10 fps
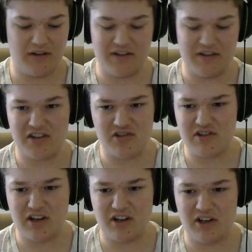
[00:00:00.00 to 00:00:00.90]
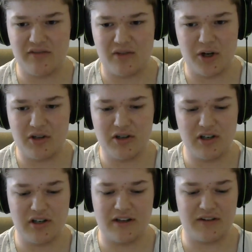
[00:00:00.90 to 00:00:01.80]
the textures not looking very
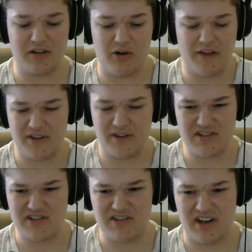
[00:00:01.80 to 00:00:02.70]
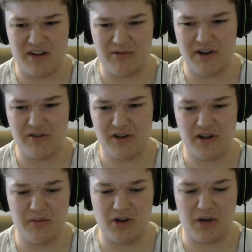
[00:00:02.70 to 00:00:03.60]
good, like the graphics just not rendering
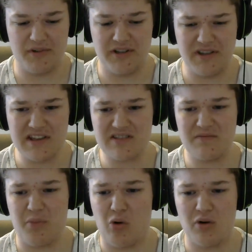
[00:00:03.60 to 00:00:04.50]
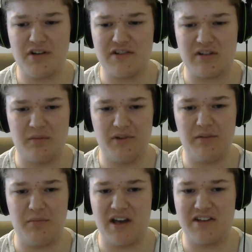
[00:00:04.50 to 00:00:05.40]
in properly. This port is a
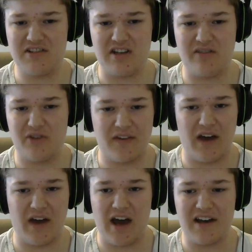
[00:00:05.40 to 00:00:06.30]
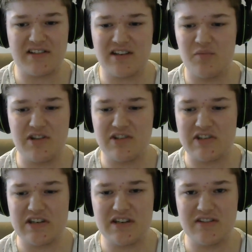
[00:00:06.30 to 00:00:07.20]
complete mess. Even on the highest-end P
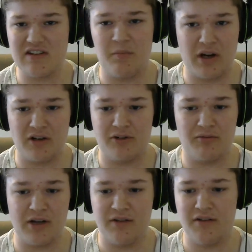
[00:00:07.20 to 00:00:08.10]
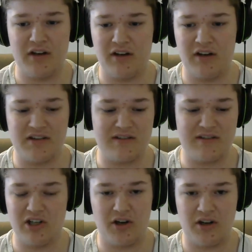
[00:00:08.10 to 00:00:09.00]
Cs, it barely runs, and it doesn't
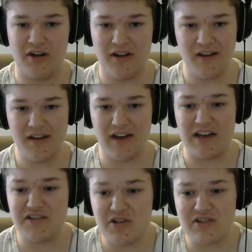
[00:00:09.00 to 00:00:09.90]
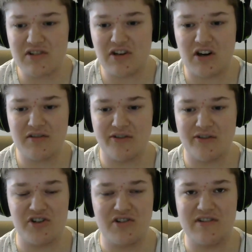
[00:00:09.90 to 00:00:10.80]
even look as good as the console
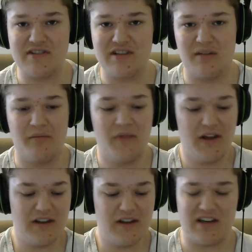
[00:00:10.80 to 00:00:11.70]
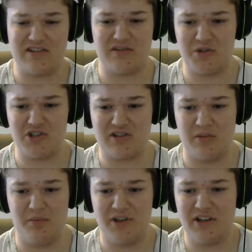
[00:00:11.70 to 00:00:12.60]
versions in some cases, which is
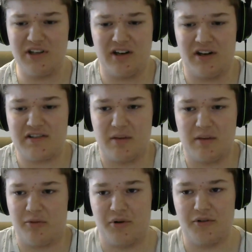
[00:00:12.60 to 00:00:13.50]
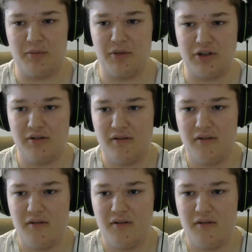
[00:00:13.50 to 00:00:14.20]
completely unacceptable to me.